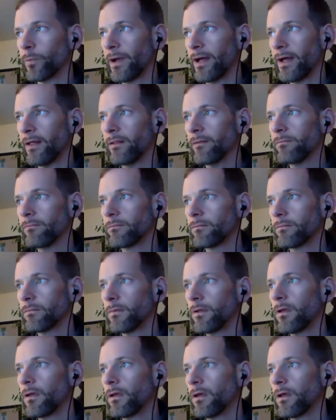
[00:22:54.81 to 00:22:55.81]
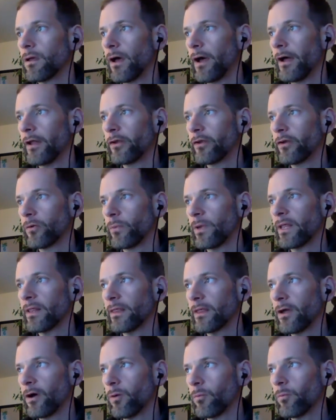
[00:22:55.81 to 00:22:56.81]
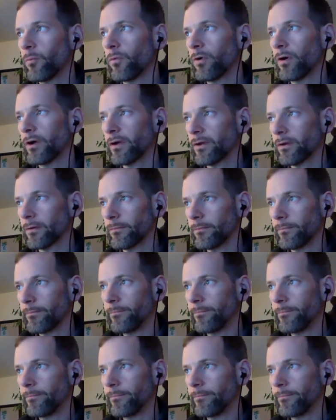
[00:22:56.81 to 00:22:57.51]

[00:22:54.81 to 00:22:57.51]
well under weekly homework,